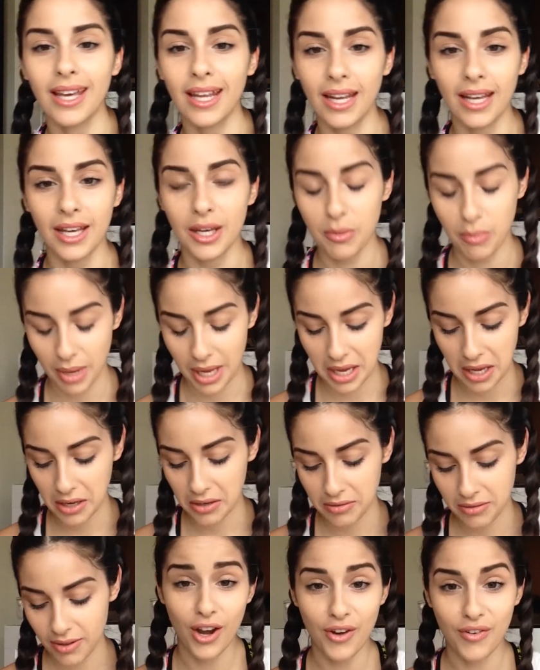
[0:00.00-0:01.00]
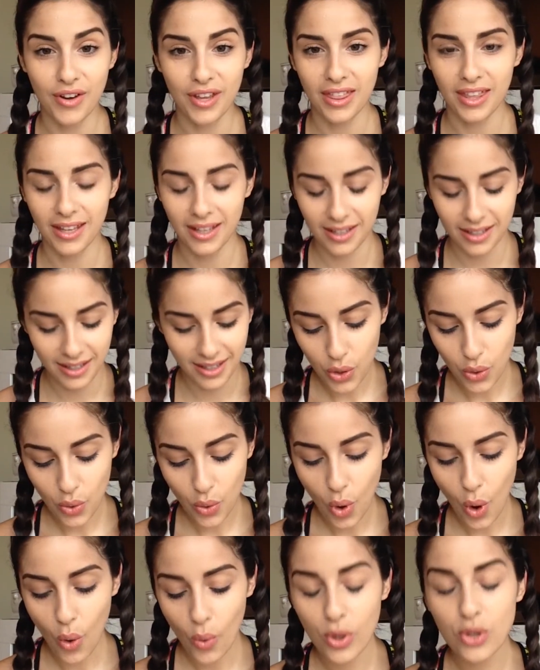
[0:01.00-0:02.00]
Again, I hit pan on everything.
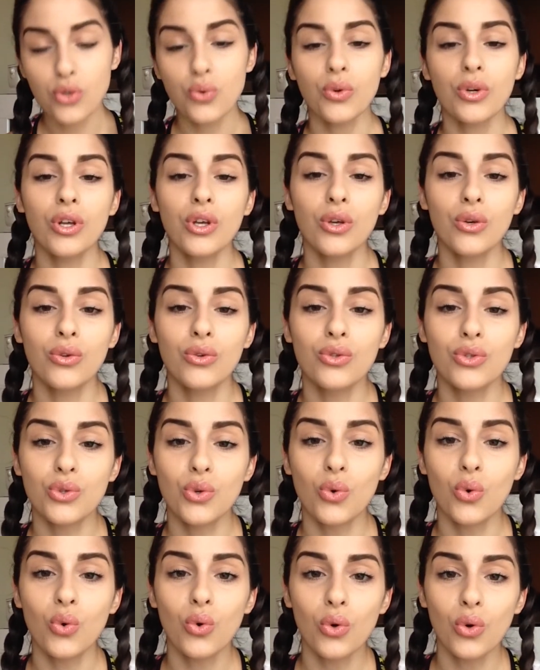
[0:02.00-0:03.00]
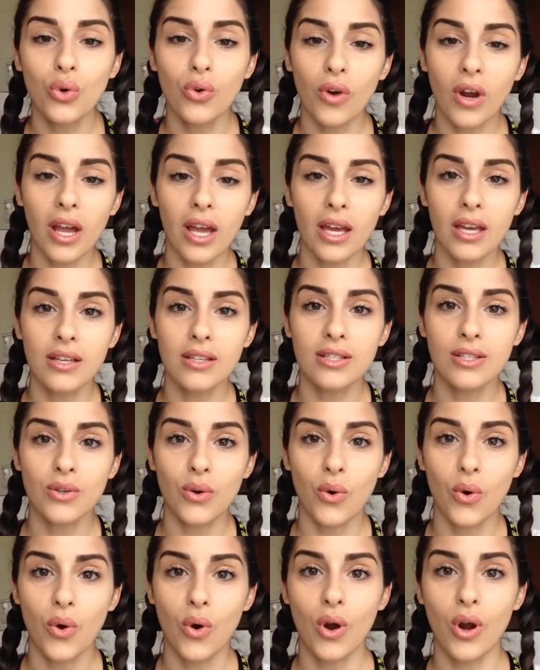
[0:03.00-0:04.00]
You always want to use cool grays
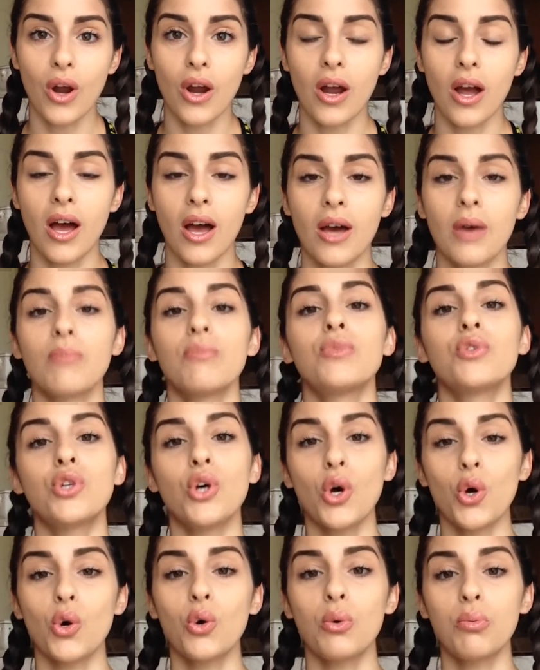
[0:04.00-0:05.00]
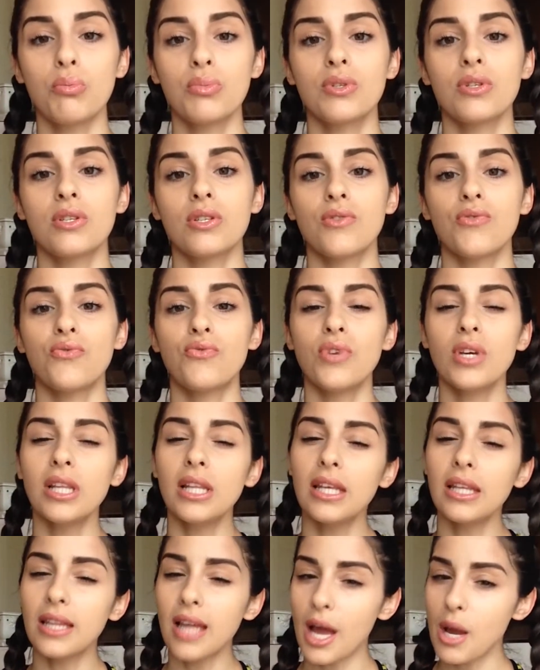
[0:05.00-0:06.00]
or taupes,
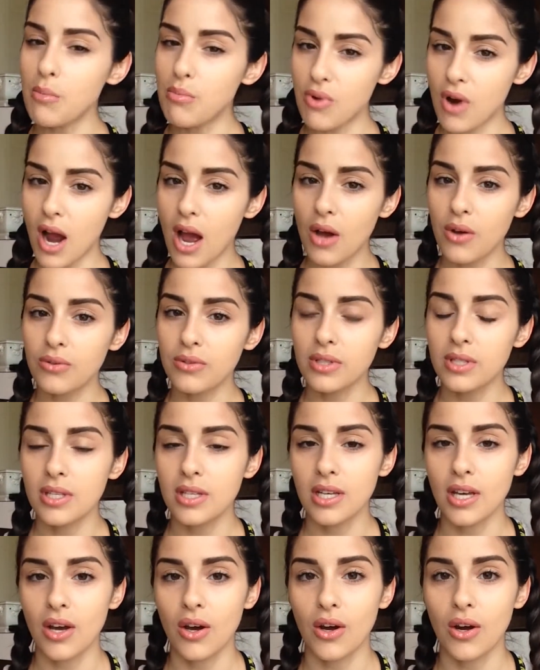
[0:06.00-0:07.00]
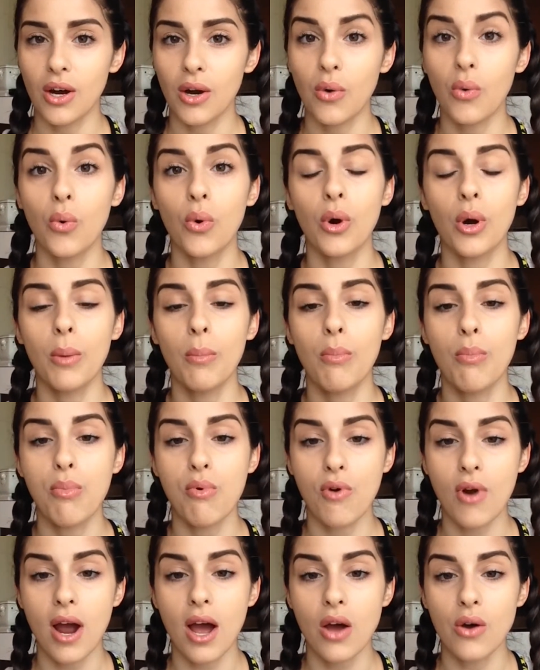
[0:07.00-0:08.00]
really light browns, or
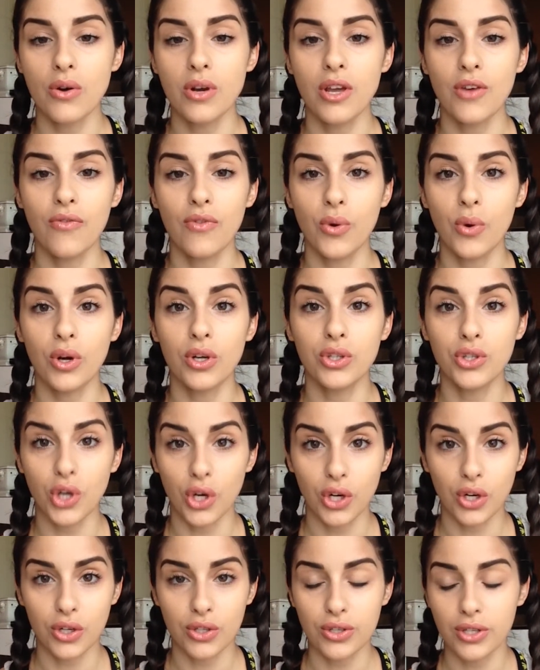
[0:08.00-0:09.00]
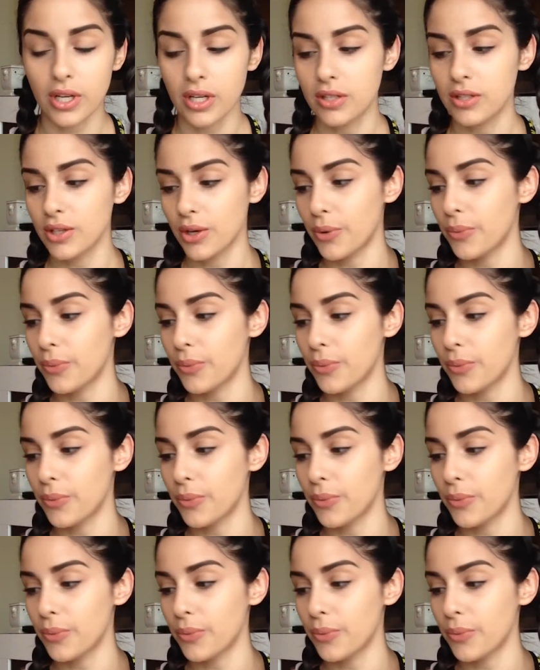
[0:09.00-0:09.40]
brown if you're a darker skin